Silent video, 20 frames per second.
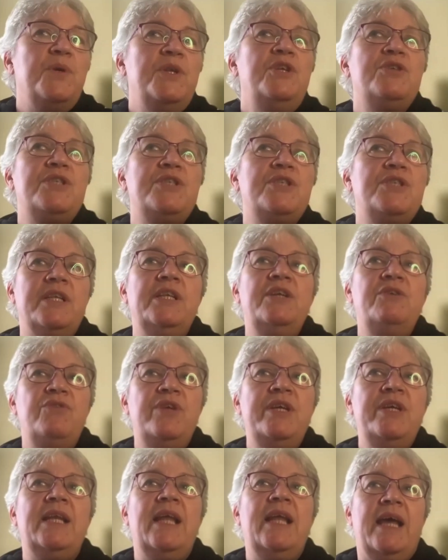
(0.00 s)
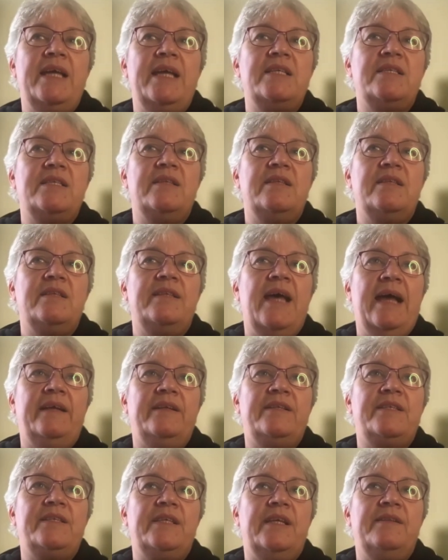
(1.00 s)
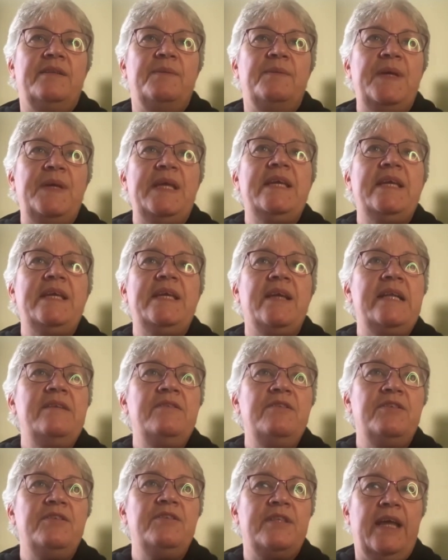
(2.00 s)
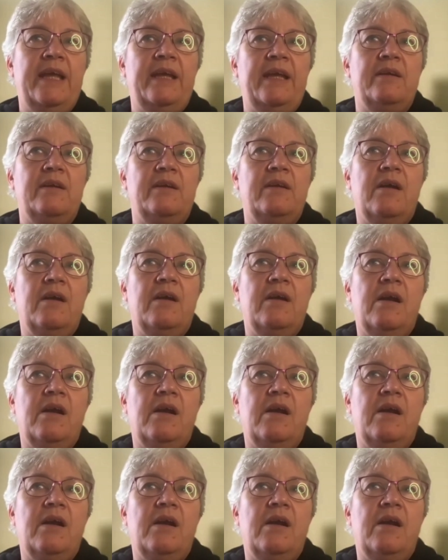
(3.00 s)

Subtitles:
when you suddenly realise that the be kind thing